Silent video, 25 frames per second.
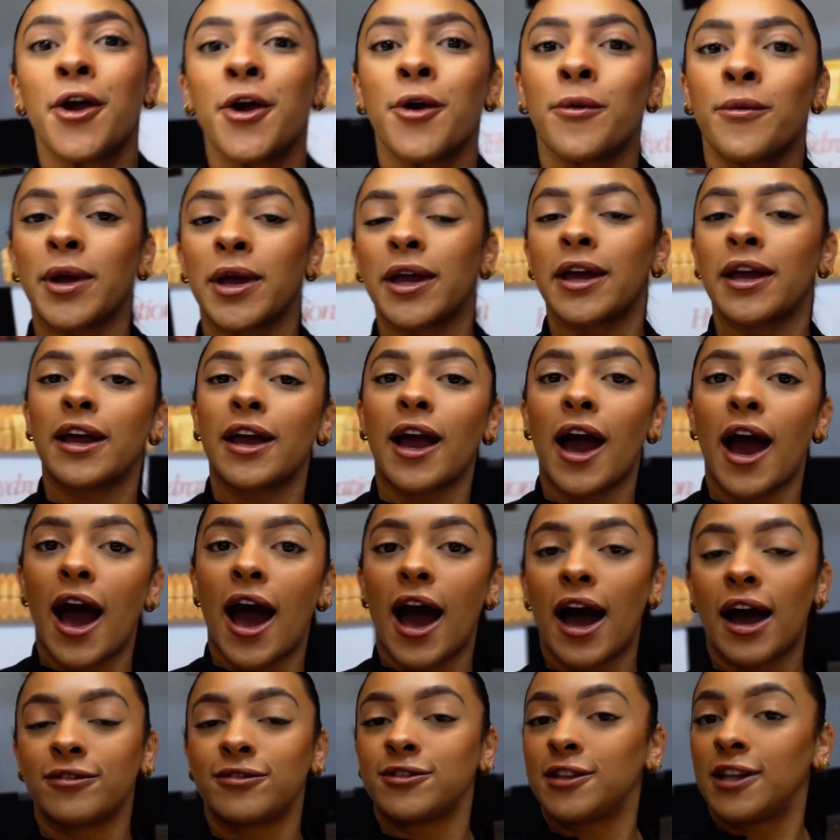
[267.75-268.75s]

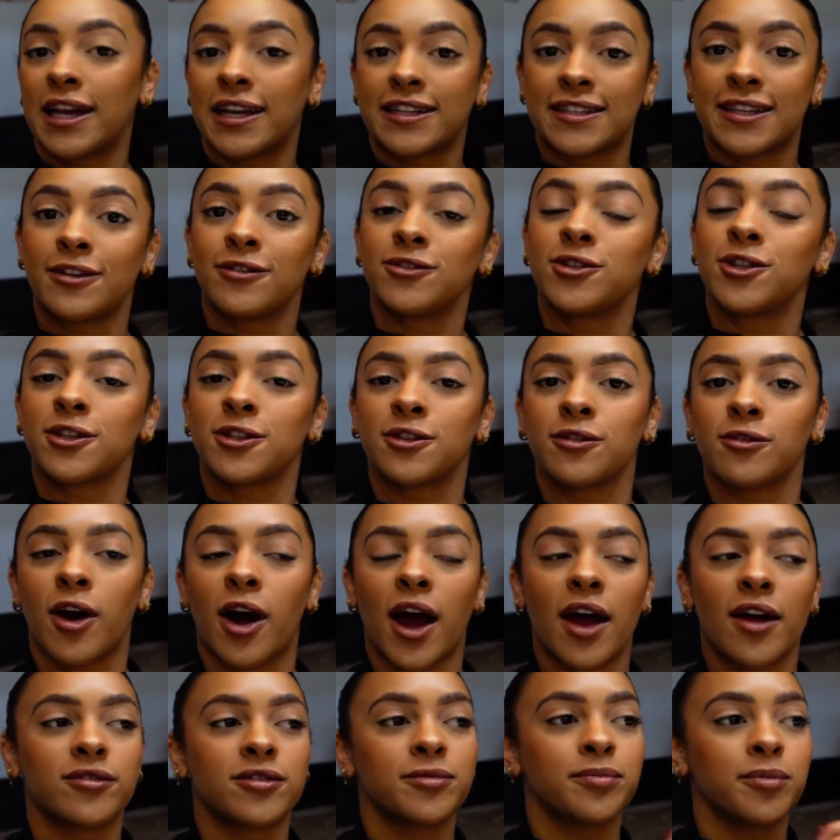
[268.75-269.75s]
I've just
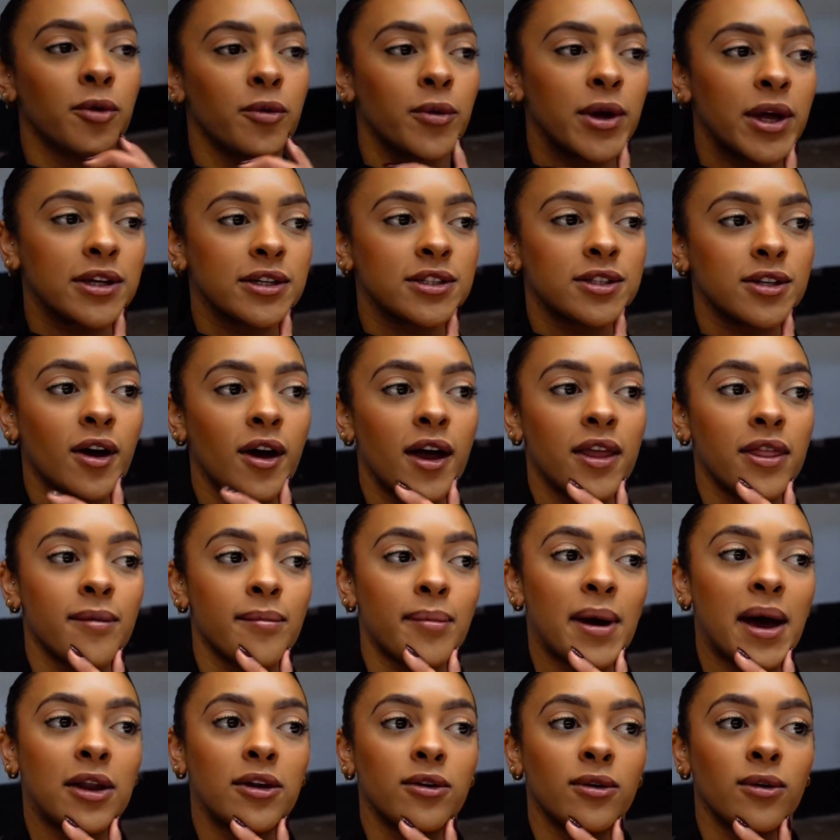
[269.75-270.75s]
arrived, but we are starting the
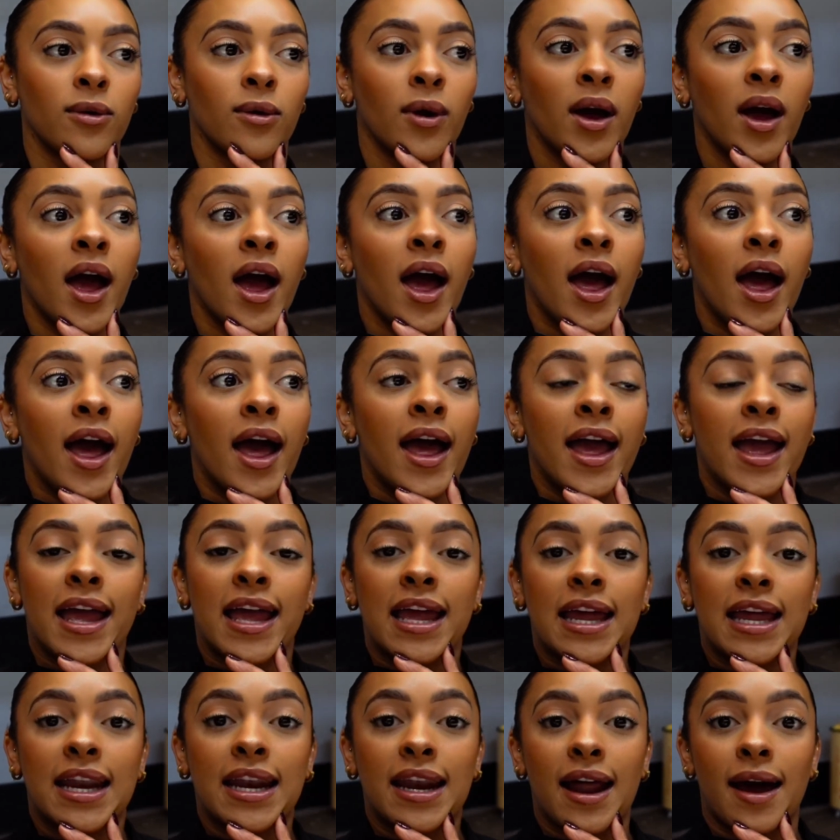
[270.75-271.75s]
panel
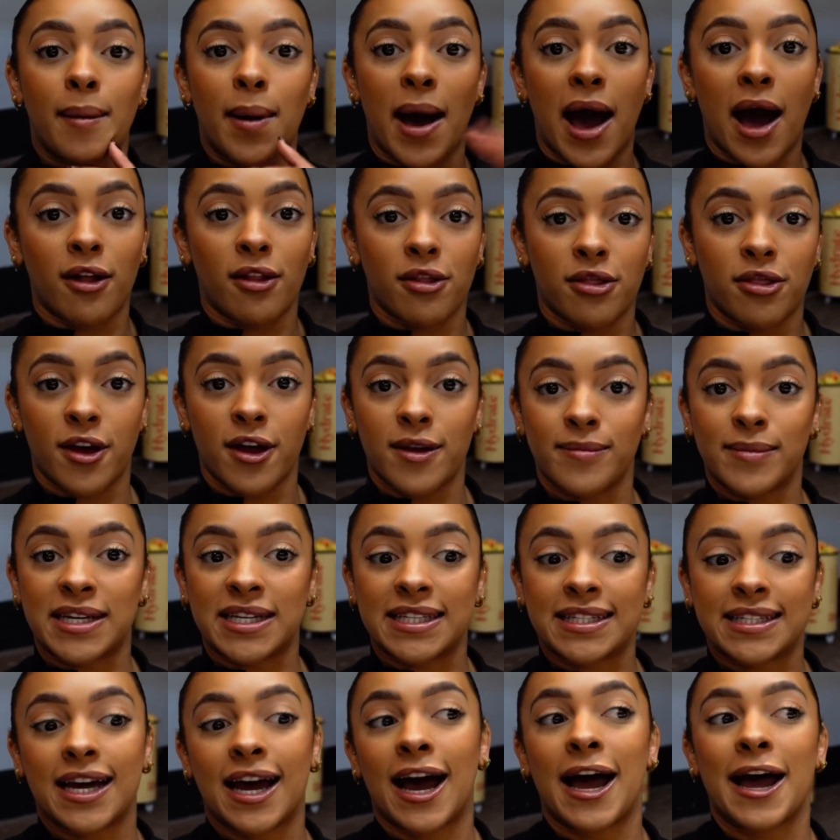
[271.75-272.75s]
in about 30
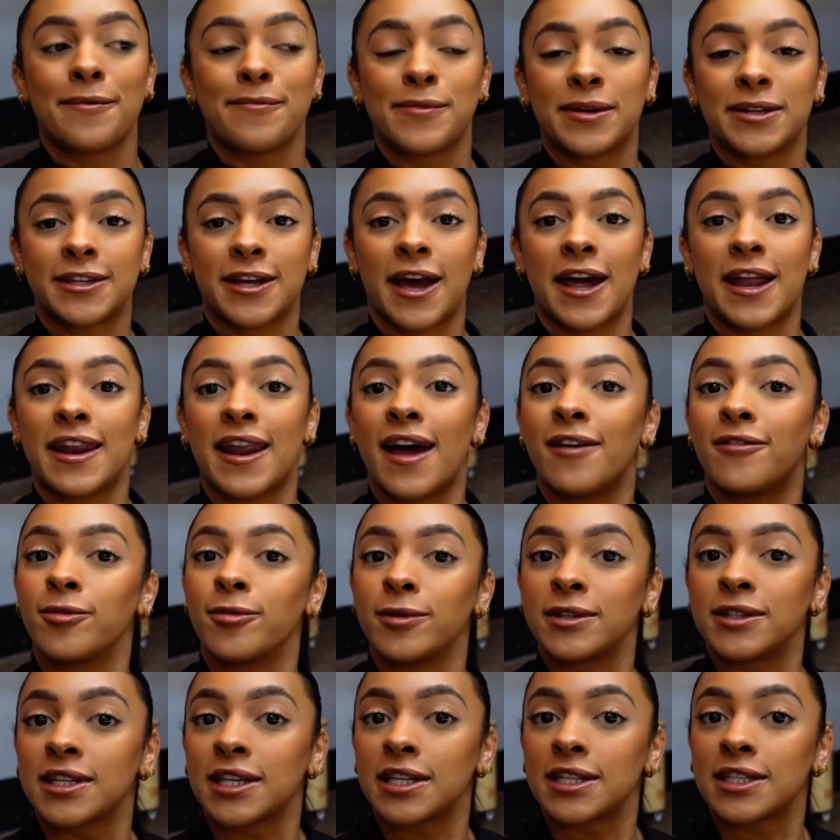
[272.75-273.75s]
minutes time. So
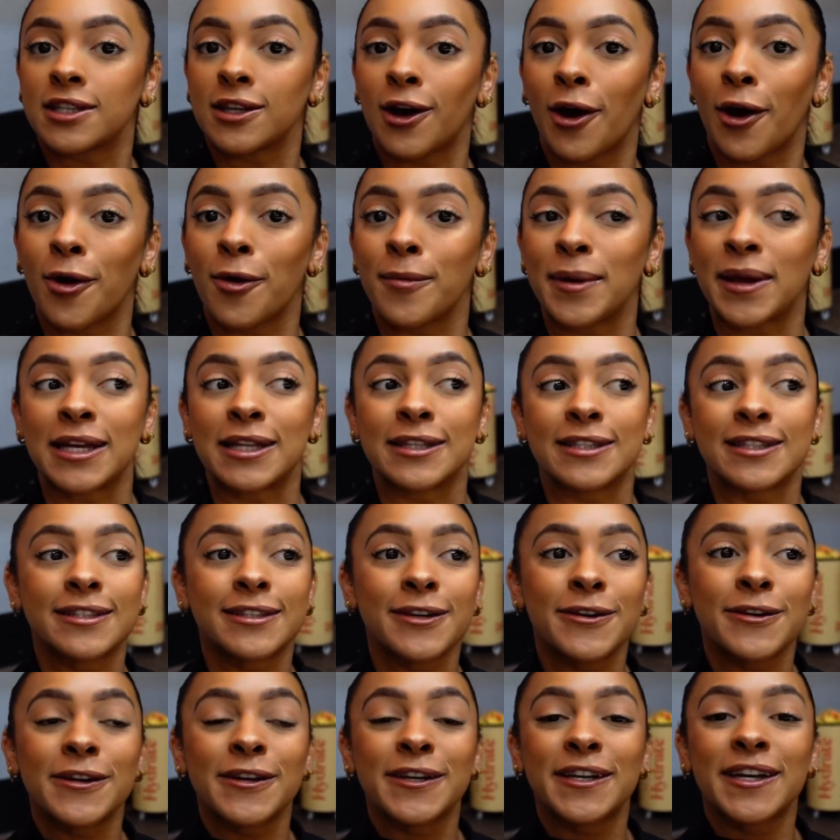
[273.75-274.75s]
everyone's gonna start coming in
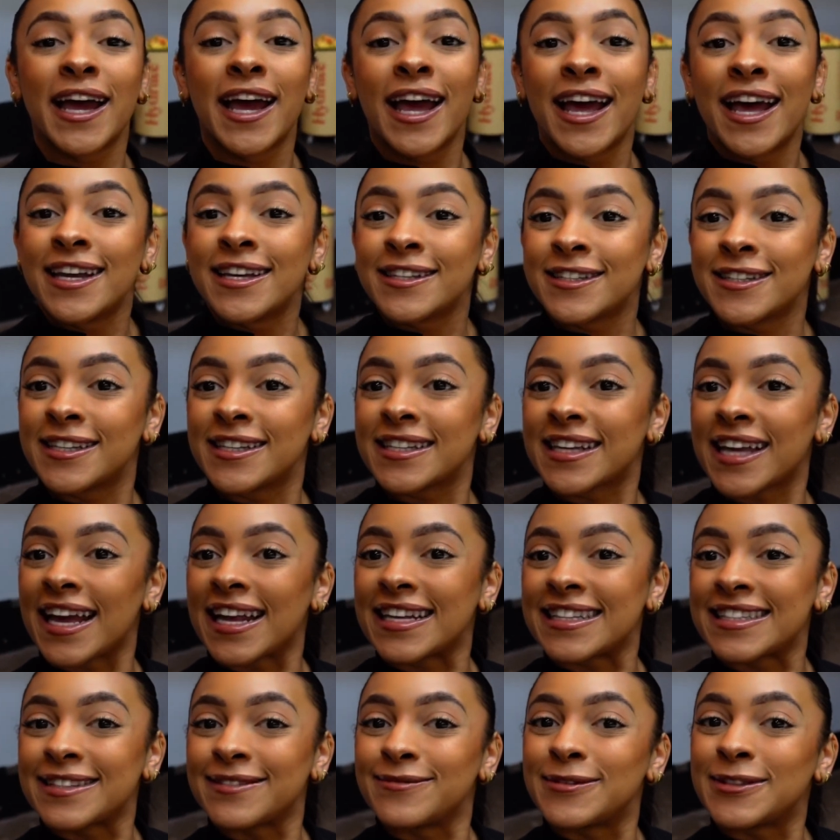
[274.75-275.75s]
soon. So just
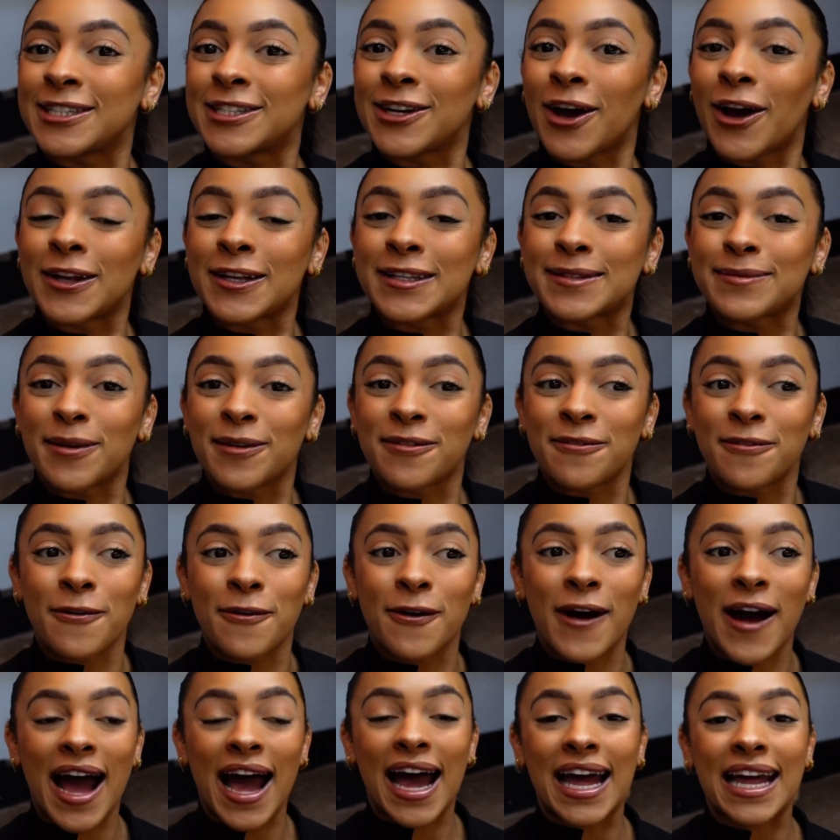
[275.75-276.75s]
getting some shots
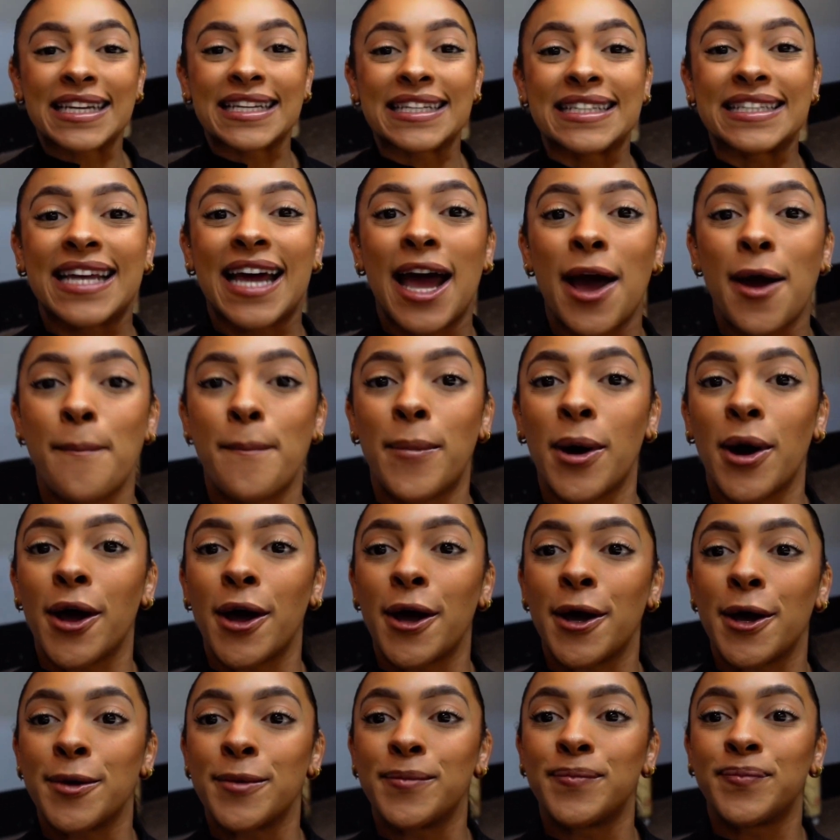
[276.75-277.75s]
beforehand.
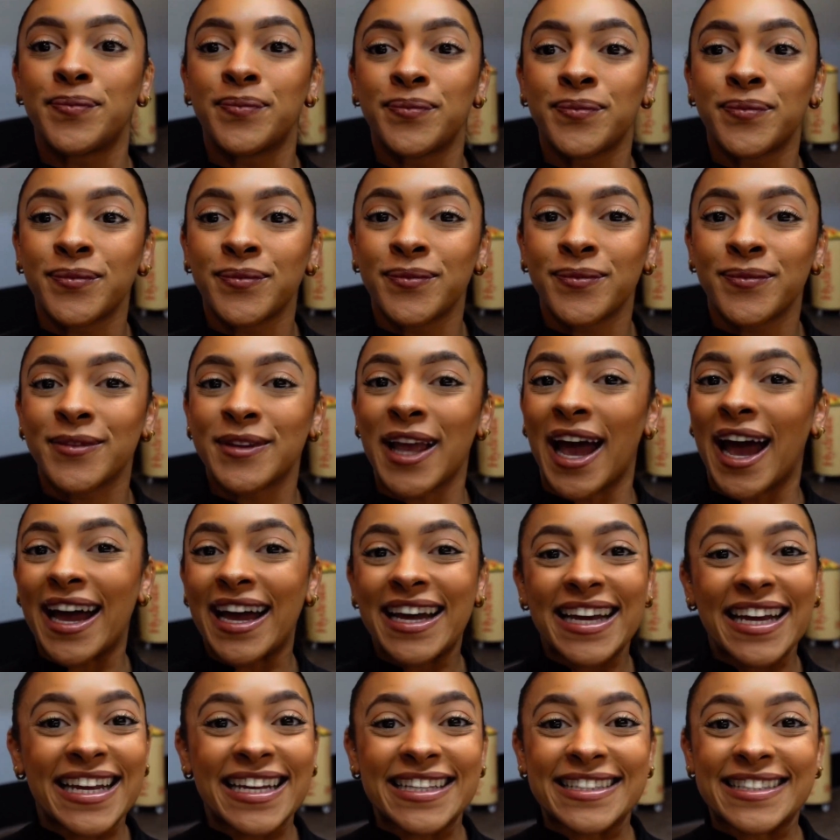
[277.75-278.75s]
But yeah,
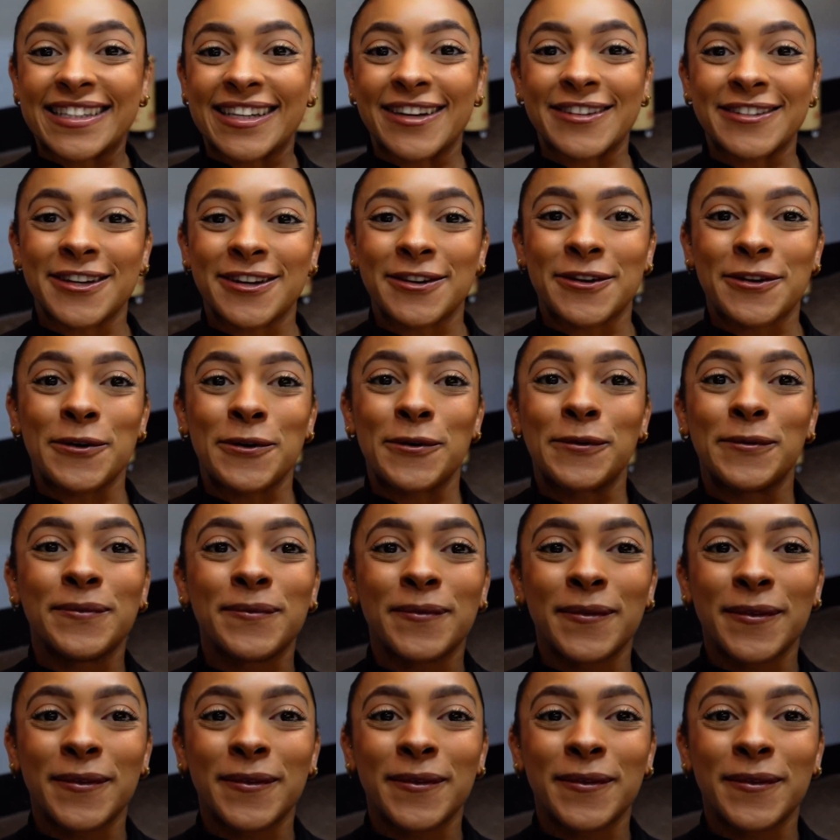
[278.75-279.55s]
it's so, so cool.